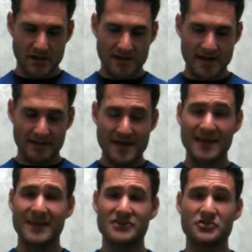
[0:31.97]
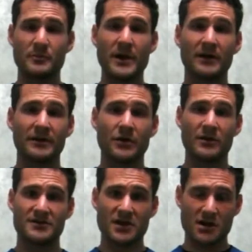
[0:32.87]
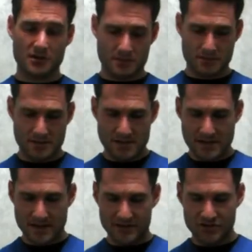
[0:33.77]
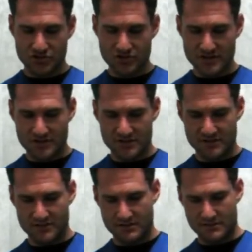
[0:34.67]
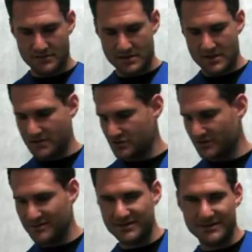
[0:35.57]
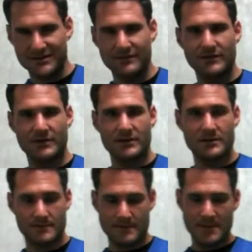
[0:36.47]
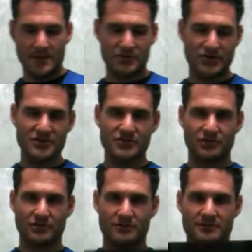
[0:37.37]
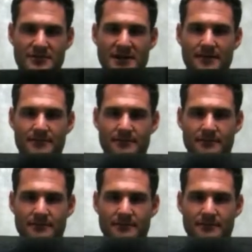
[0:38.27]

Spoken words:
and that in that case you barely know it's on, and it stretches, as you can see, different than the traditional tape.